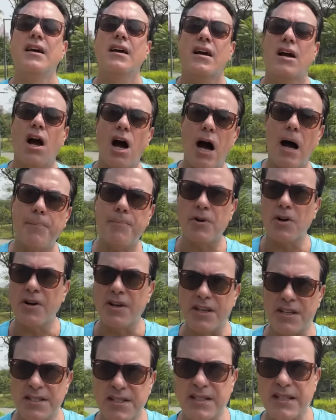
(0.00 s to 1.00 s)
Copper
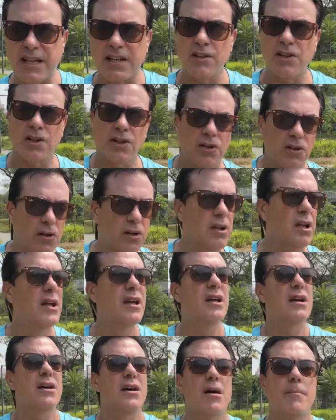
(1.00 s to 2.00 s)
is cyclical.
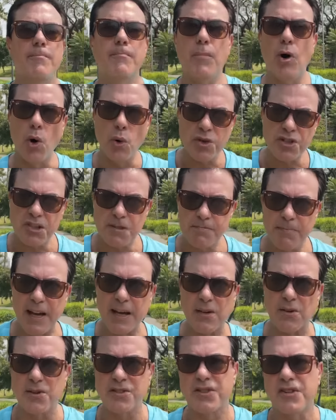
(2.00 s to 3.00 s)
Most
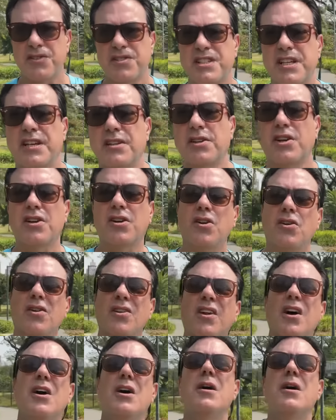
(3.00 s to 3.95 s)
metals are cyclical.